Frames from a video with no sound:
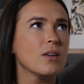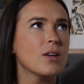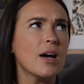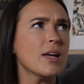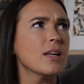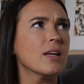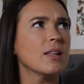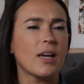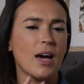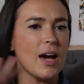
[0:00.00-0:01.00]
not in
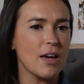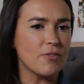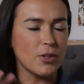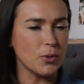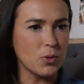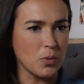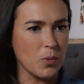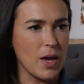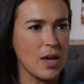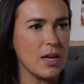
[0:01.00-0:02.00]
a like a highfalutin
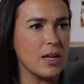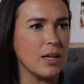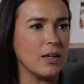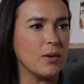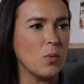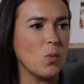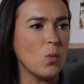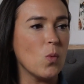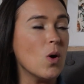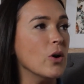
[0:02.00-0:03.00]
way, in a
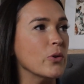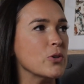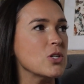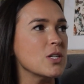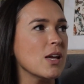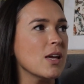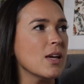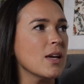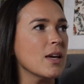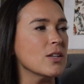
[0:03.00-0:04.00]
whoa,
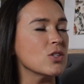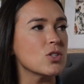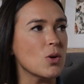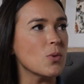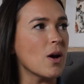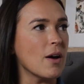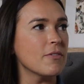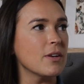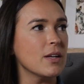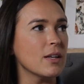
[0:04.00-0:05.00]
she is so
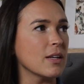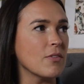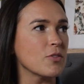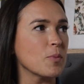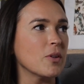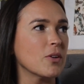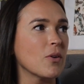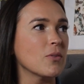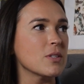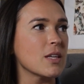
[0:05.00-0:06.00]
confident and comfortable in her
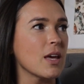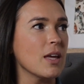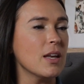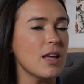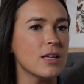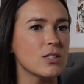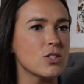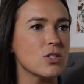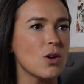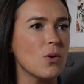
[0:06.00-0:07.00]
own skin and
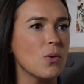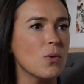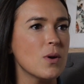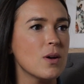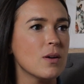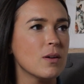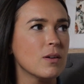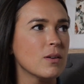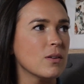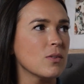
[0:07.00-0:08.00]
so mm
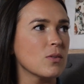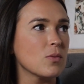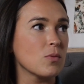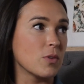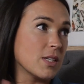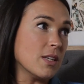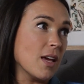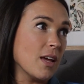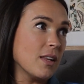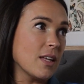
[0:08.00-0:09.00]

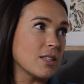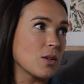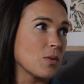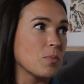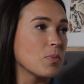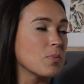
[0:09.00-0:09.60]
resilient. That's a